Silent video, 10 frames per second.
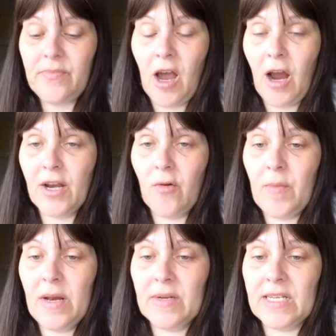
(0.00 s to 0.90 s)
I know what
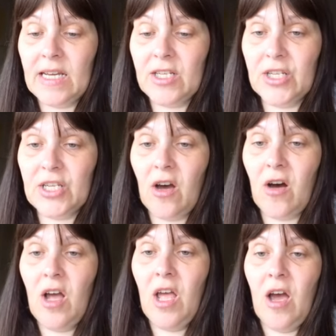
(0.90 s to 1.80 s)
my limitations
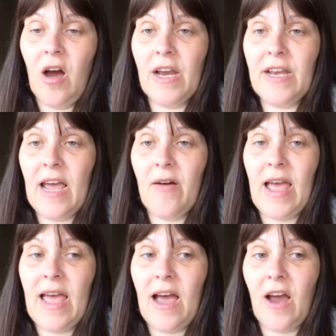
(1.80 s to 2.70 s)
are. I know
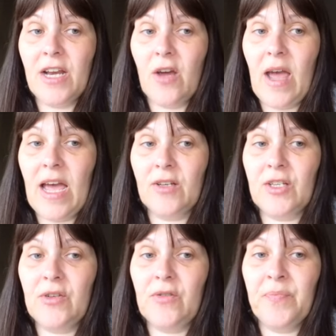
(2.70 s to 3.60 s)
how
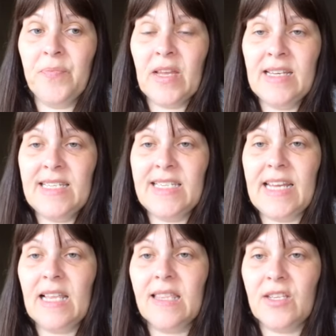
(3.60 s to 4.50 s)
to
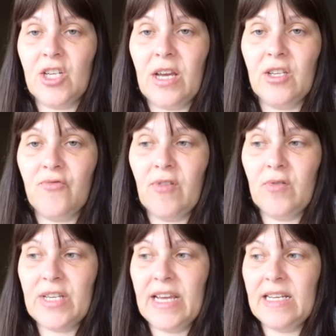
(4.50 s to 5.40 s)
stealth change
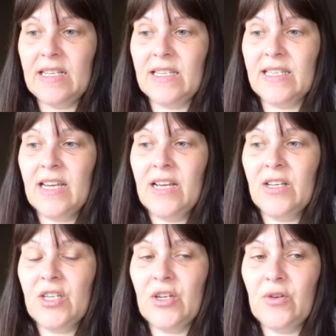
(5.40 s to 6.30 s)
routines
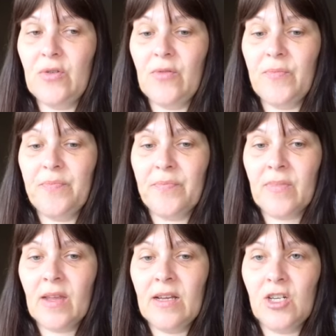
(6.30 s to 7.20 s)
to
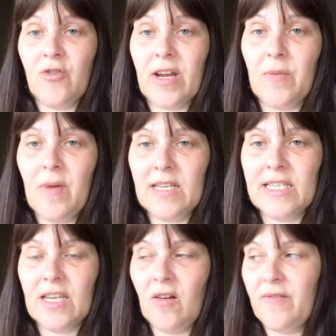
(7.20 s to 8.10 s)
trick
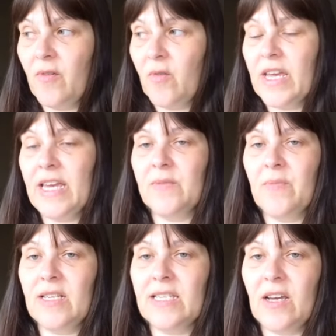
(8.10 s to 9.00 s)
myself or kid
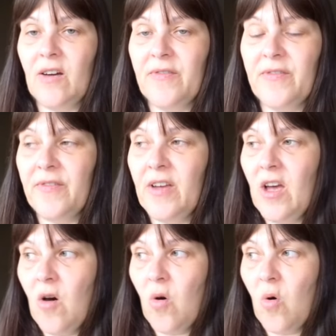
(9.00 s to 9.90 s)
myself,
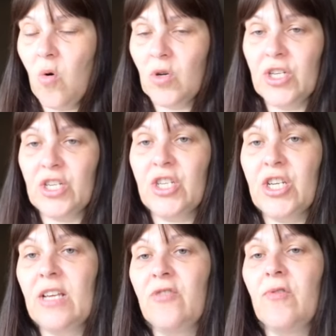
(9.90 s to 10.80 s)
or to just
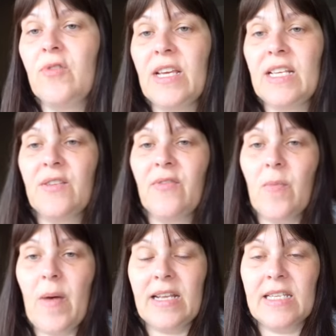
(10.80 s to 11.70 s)
change routines for the
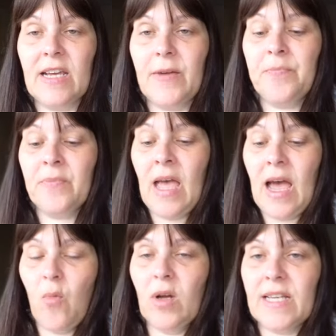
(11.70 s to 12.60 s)
better.
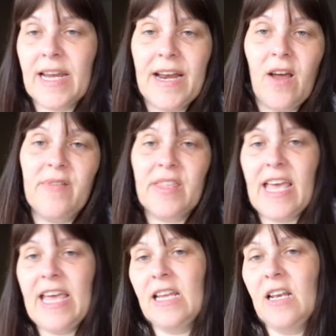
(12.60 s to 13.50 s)
And once I get over the
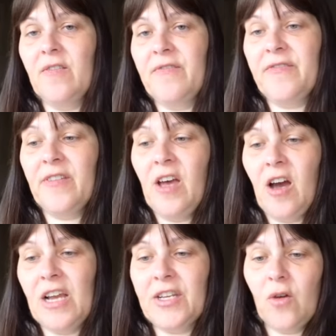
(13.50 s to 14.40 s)
hill of
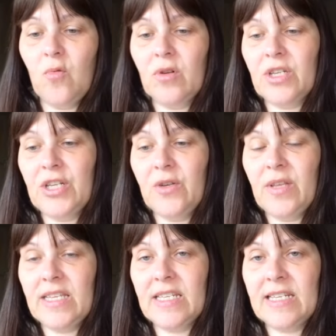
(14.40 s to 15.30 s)
I don't want to do
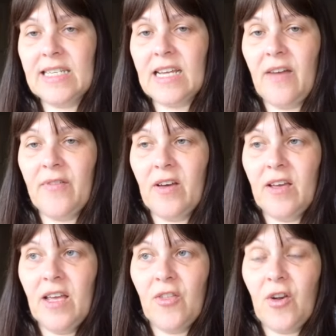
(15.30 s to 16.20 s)
this and discover
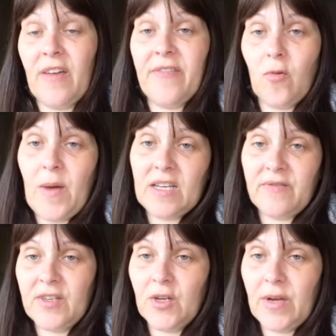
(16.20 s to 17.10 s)
that I feel better
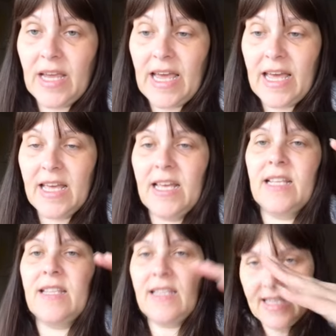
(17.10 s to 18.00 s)
for doing it,
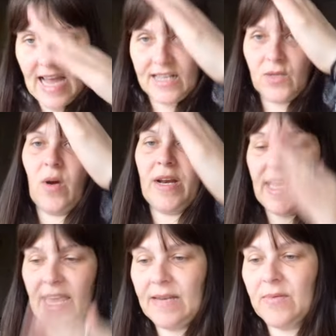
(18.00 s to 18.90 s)
that's when it
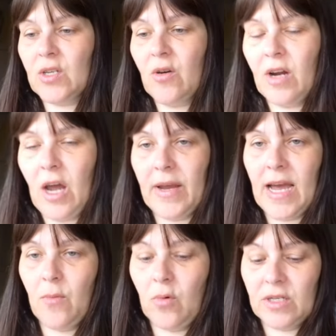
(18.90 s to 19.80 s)
keeps on going
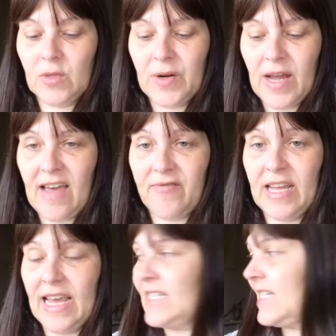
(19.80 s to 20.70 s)
upwards. But I have to
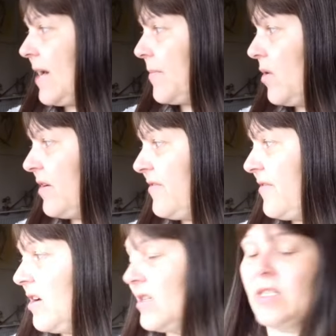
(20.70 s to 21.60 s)
get to that point
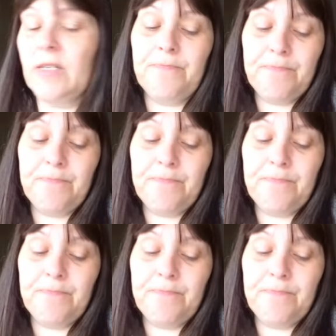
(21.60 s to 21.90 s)
first.